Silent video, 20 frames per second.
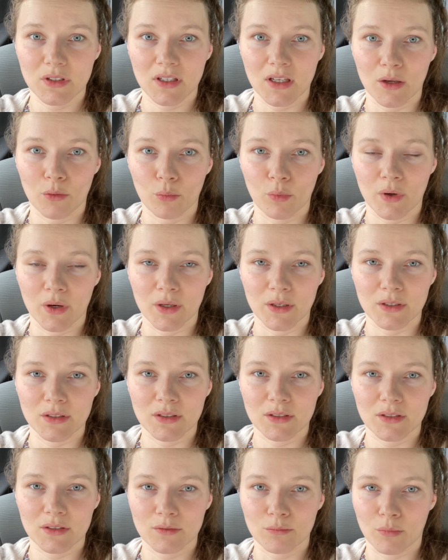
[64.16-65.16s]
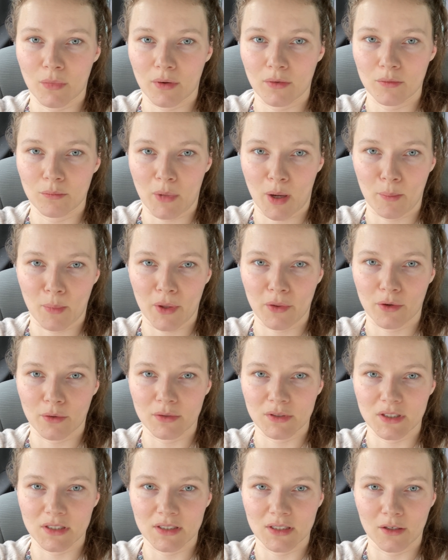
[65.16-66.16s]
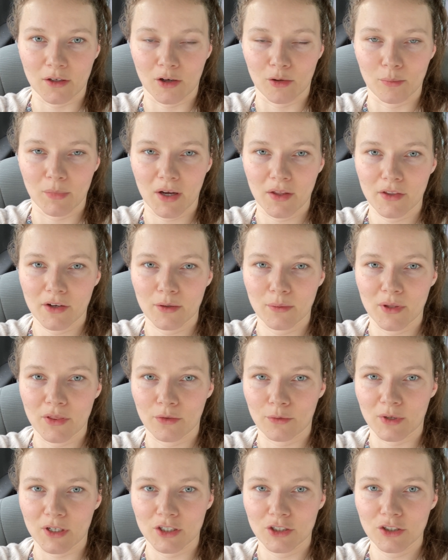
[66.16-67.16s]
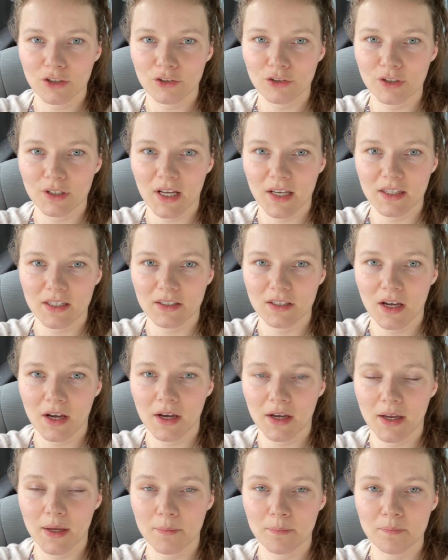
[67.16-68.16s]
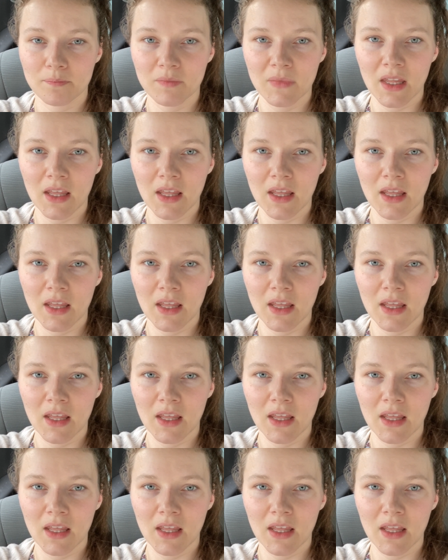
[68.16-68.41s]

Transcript: it was, my mother was a single mother with 3 children at the time.